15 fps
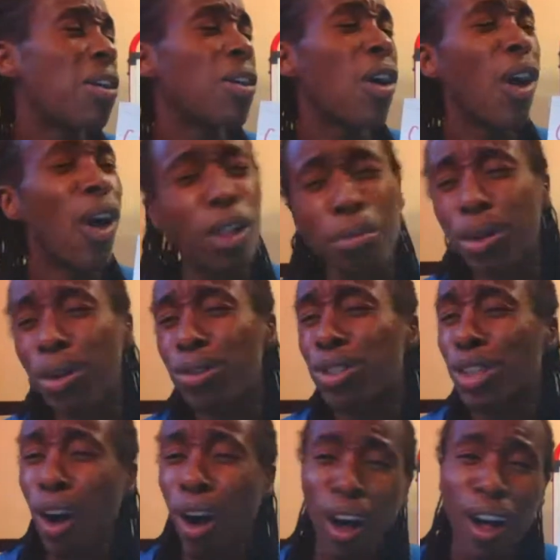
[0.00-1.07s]
almost
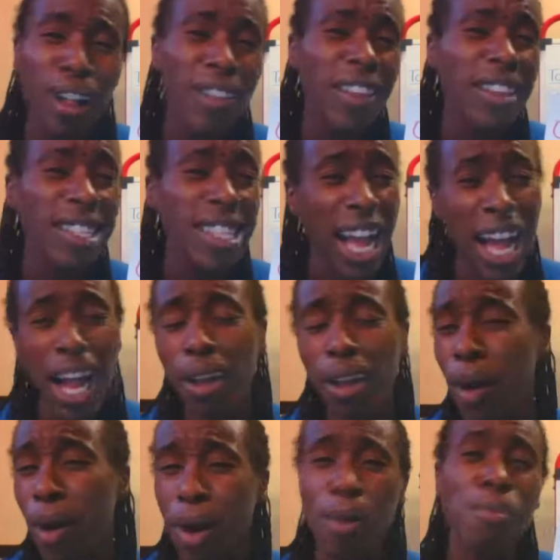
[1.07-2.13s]
all the time,
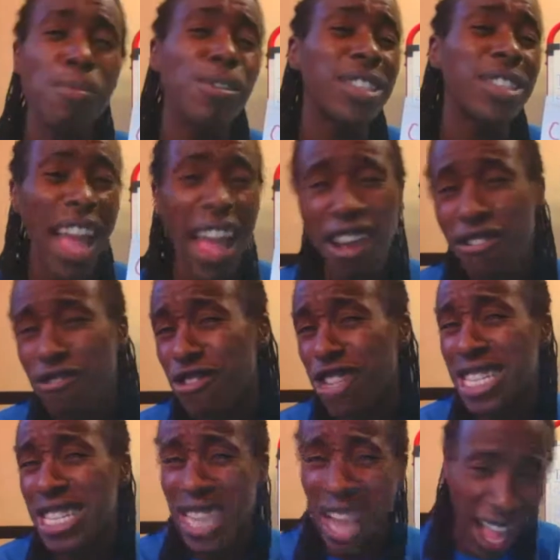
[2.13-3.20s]
almost every
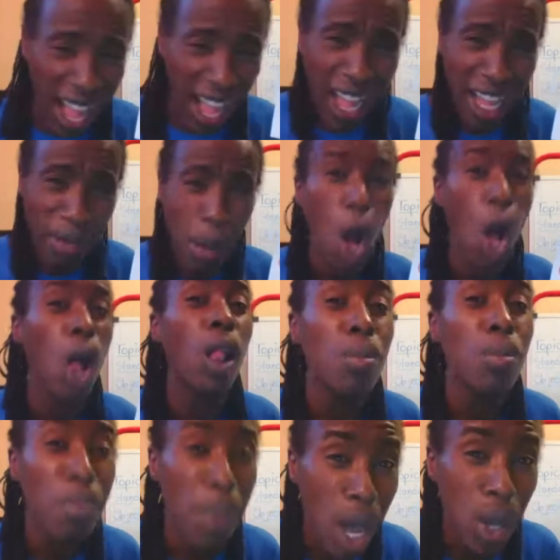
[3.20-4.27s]
time,
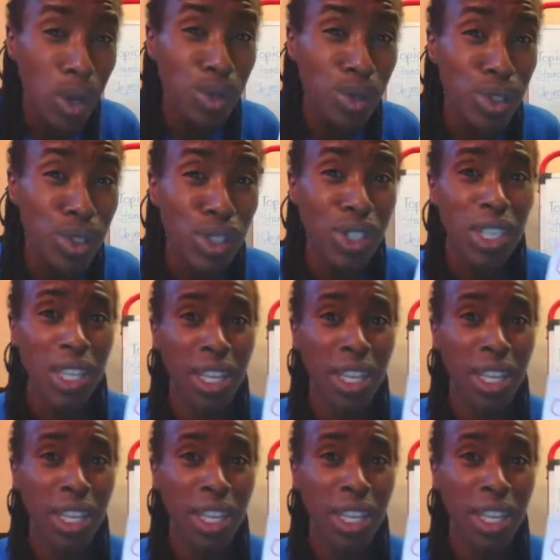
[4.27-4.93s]
almost